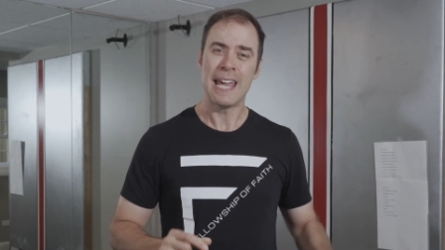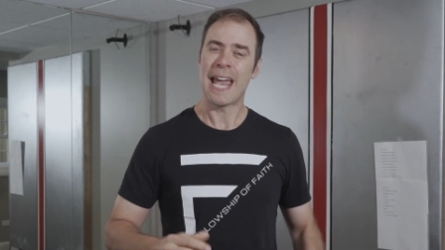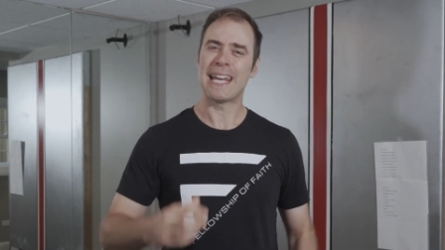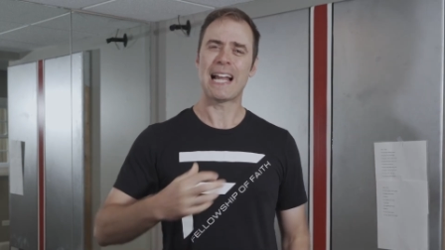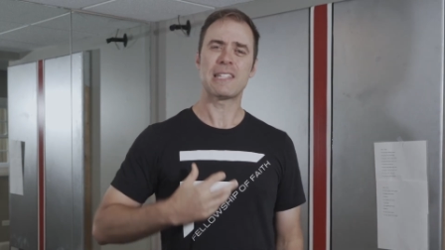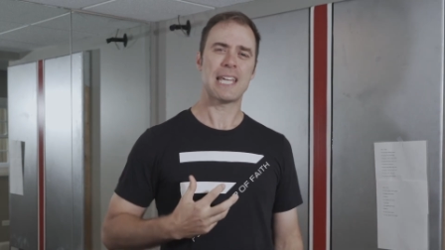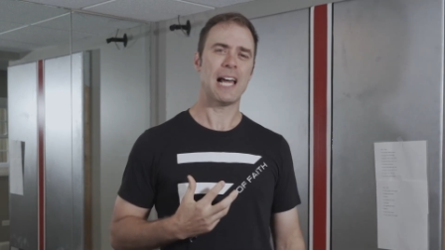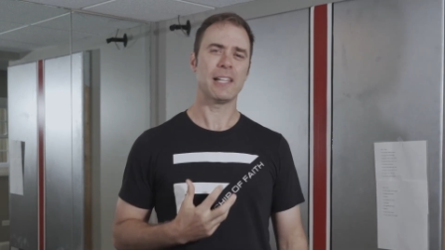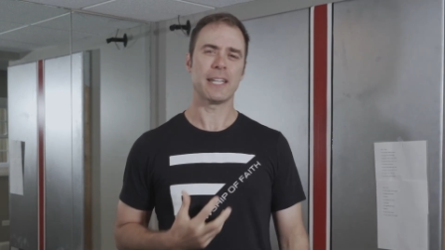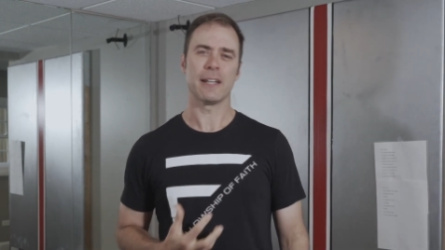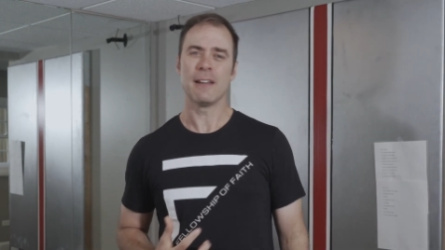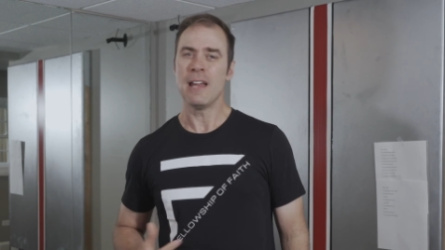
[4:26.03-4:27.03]
And I'll tell
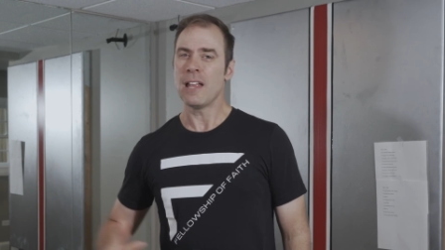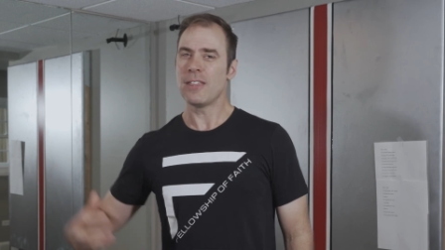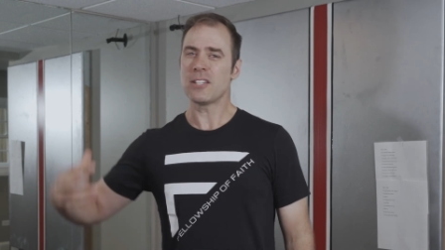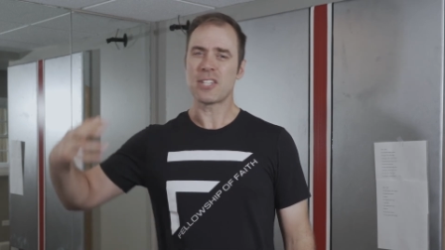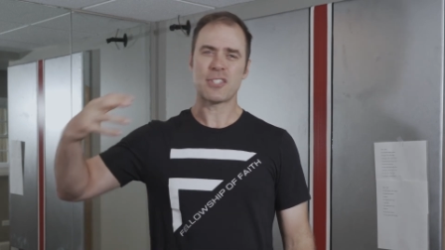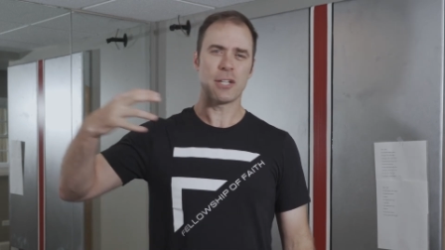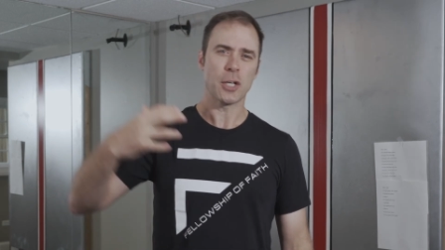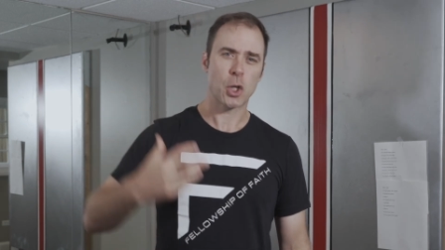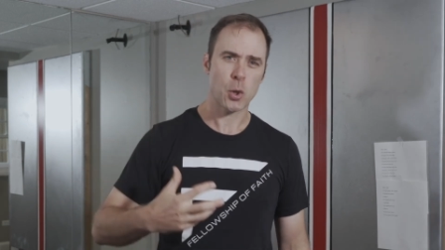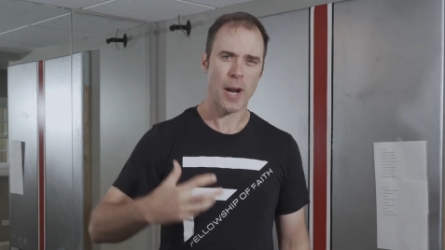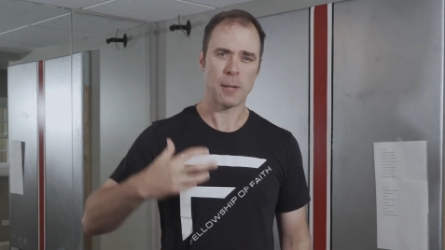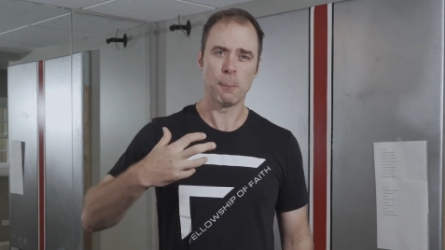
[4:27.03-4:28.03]
you, this is an
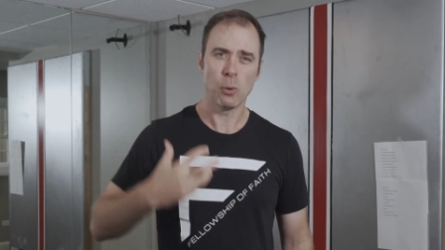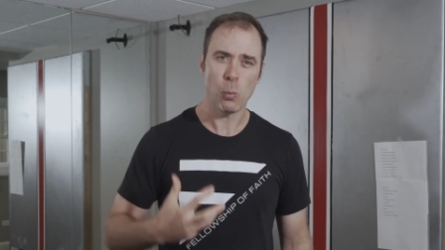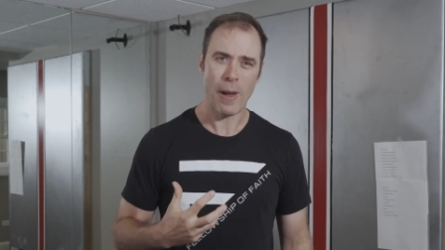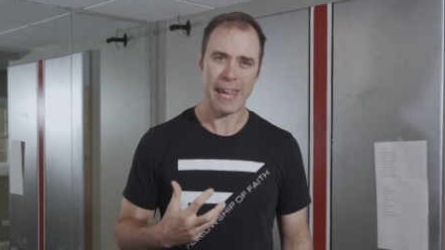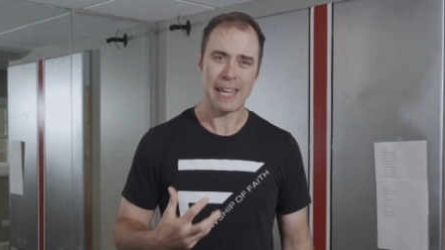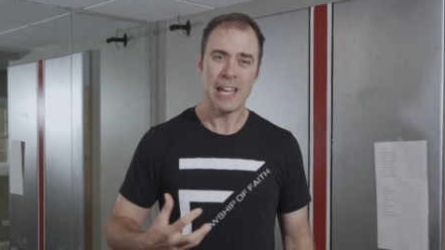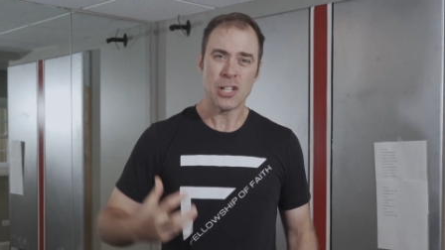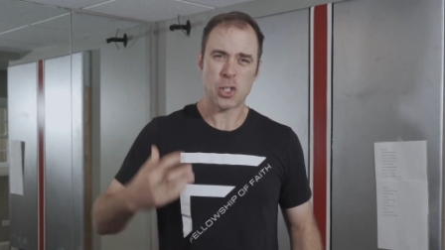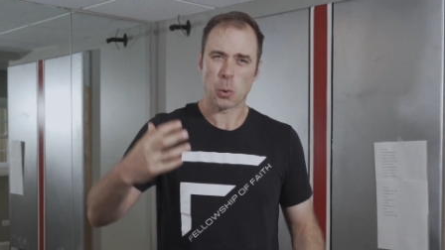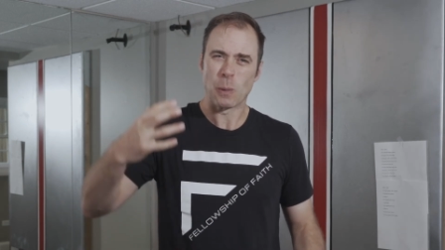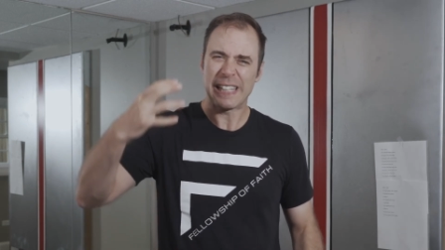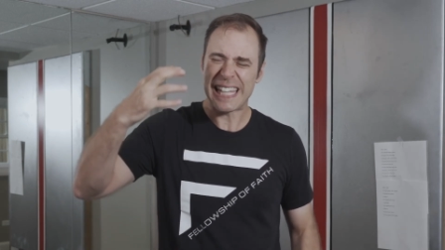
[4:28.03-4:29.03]
incredible way
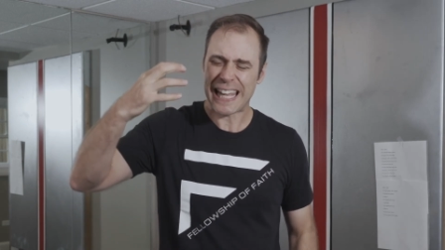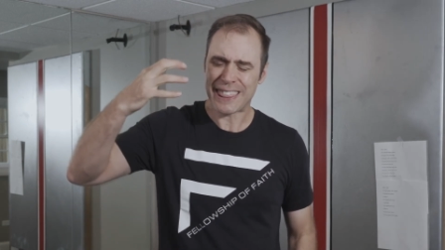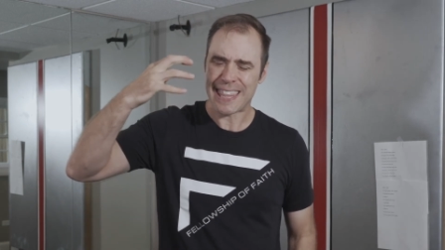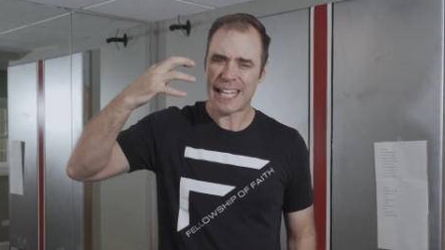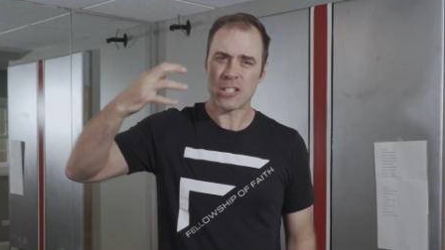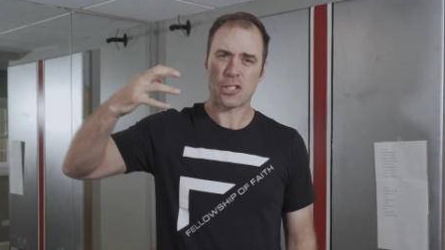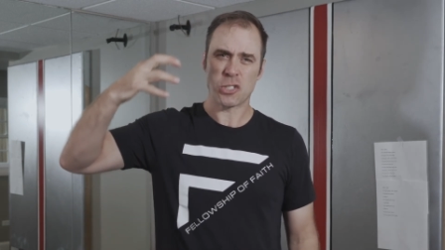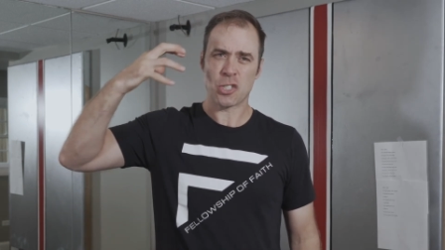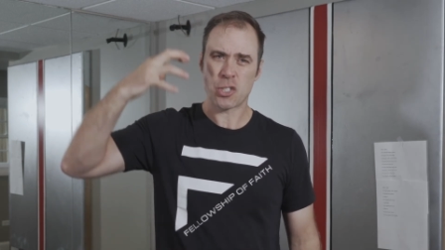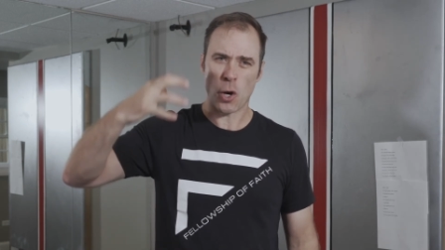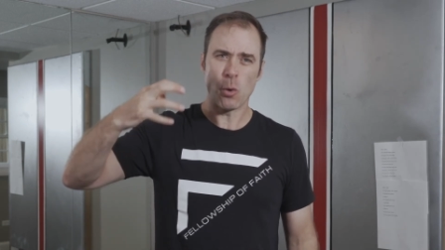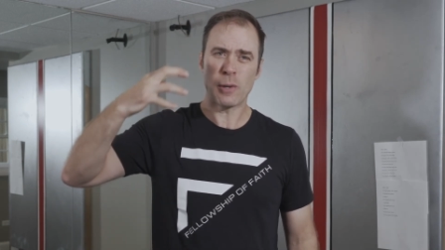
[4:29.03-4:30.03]
to really get things to
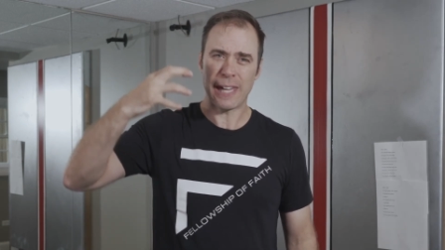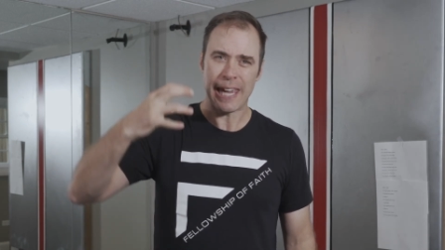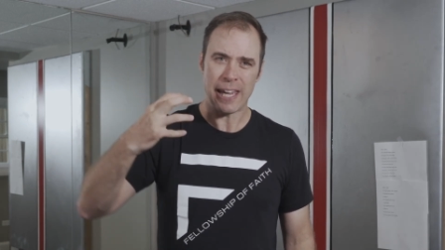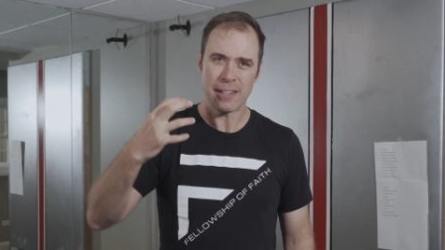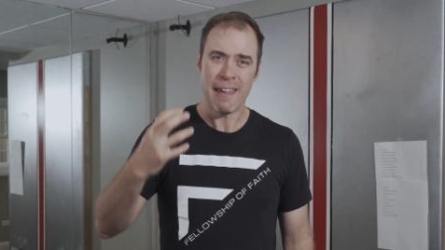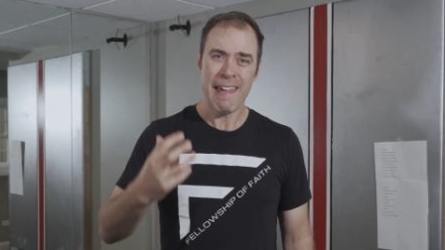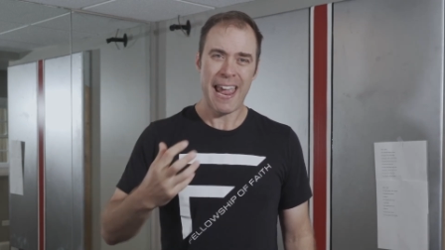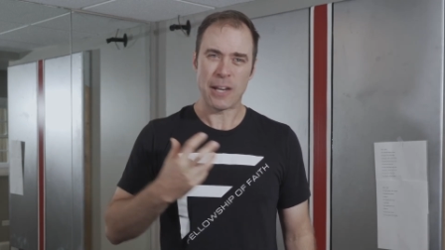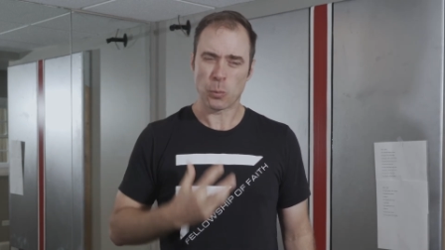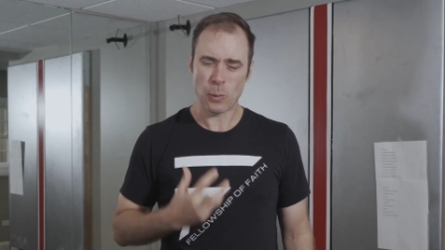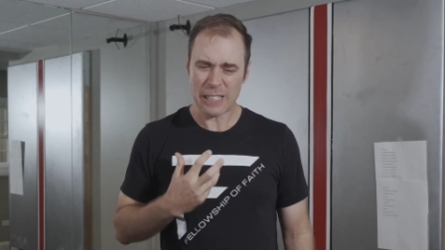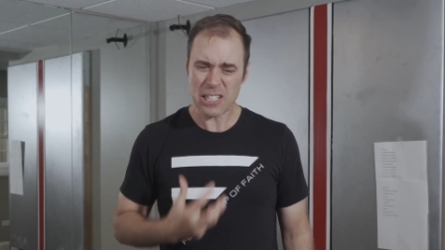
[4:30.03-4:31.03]
soak in
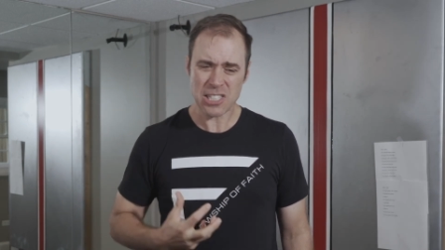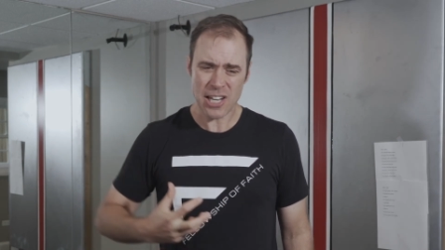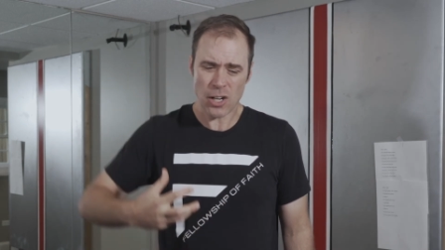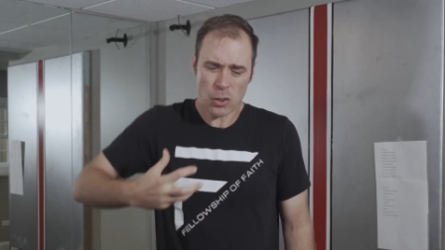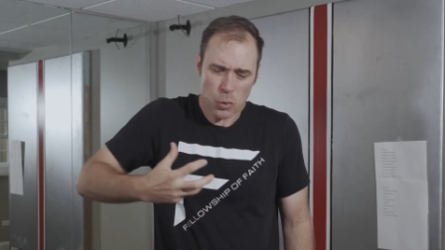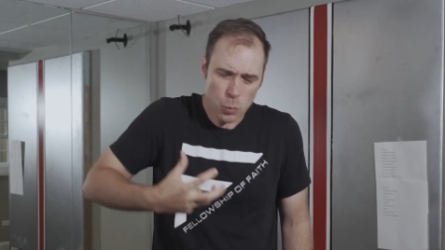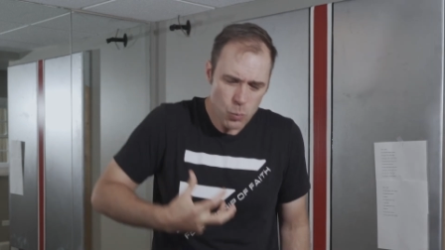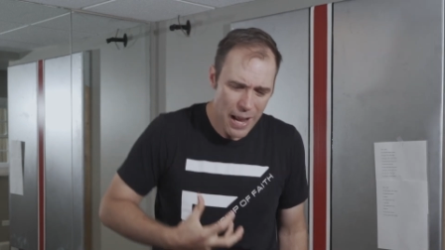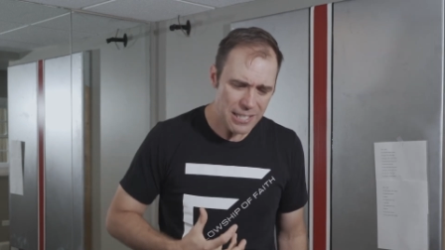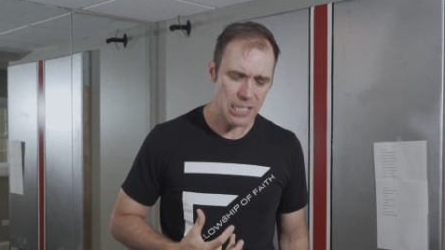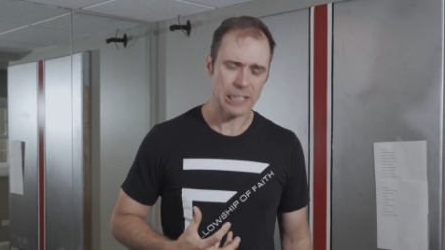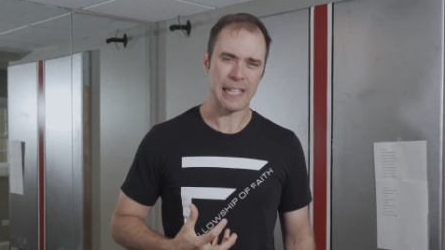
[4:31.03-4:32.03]
and really start
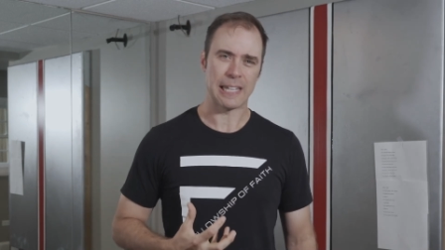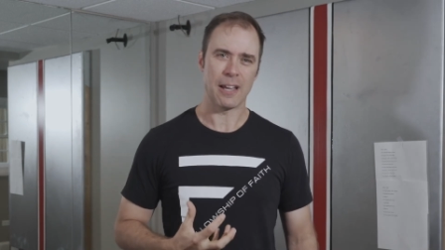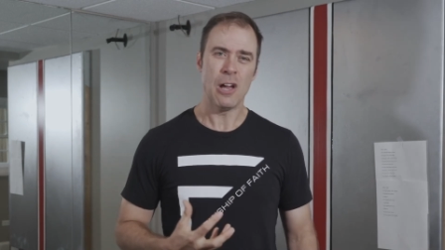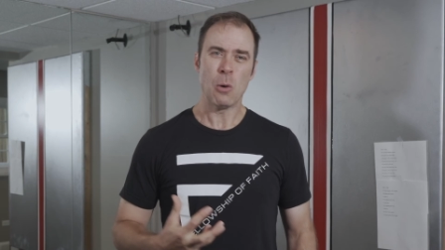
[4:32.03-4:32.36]
wrestling